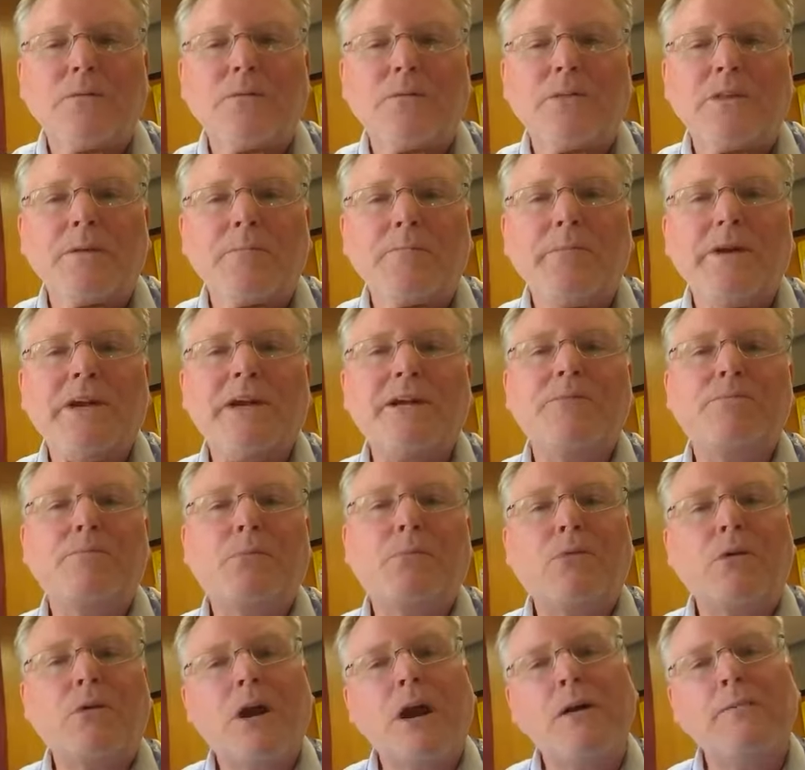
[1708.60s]
the big
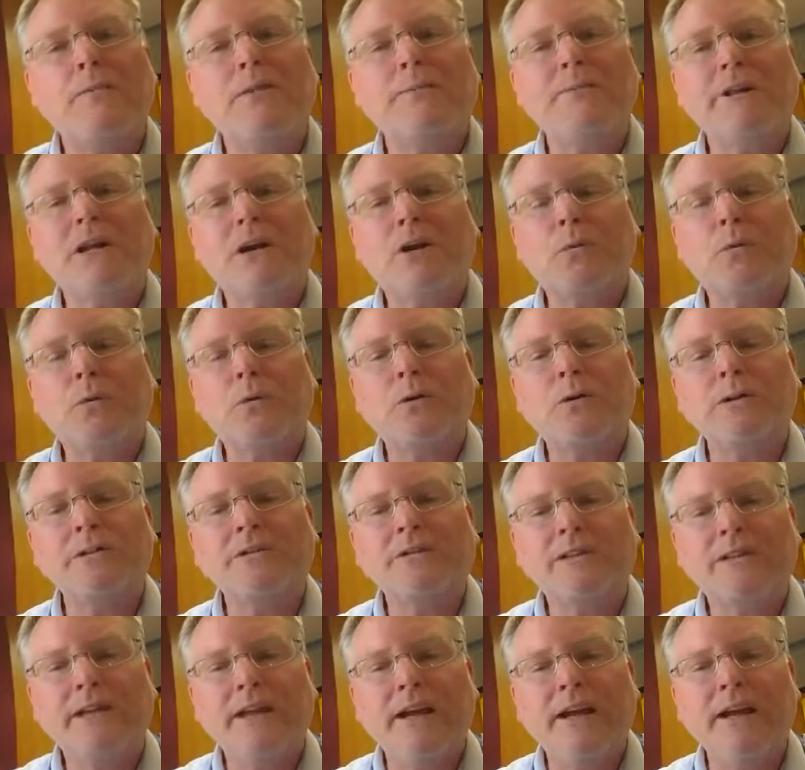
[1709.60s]
problem in our world
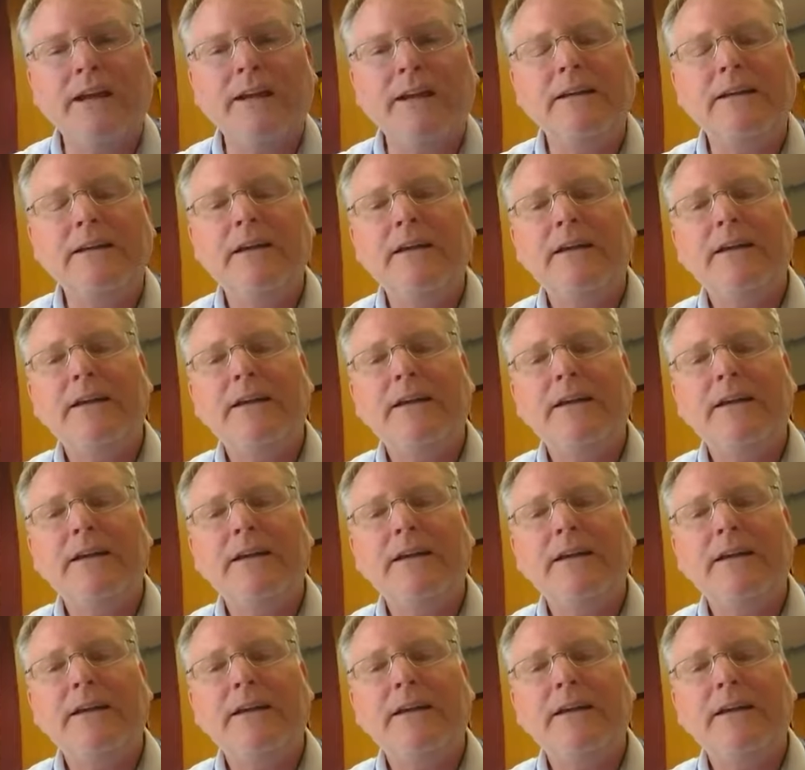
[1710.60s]
today